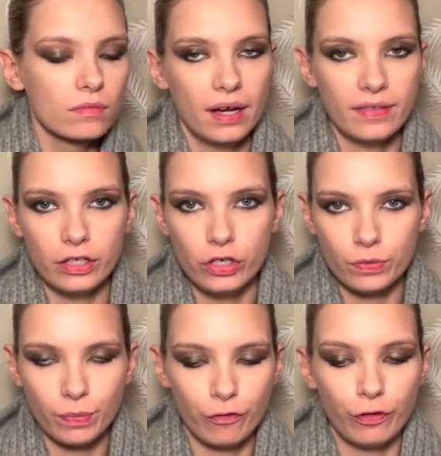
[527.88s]
And then
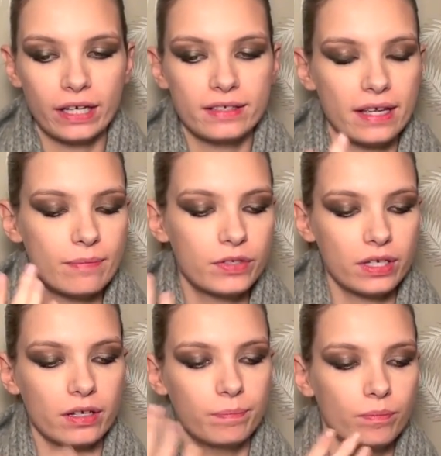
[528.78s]
use my fingertip
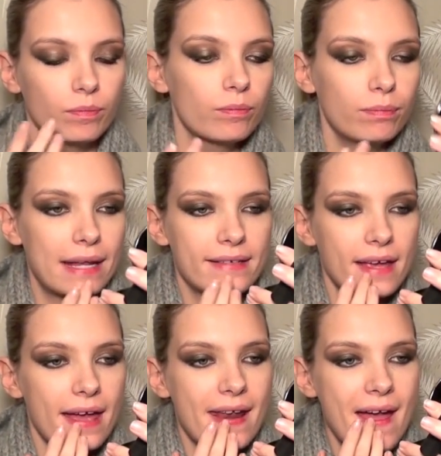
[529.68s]
to blend
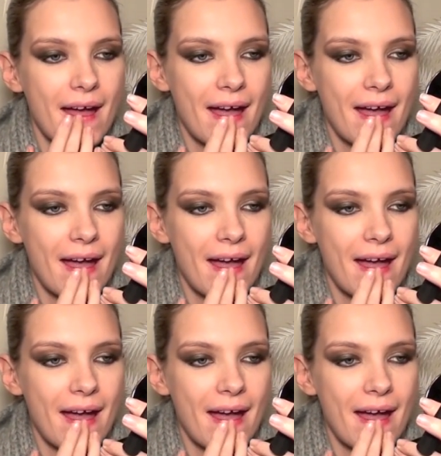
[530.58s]
it in.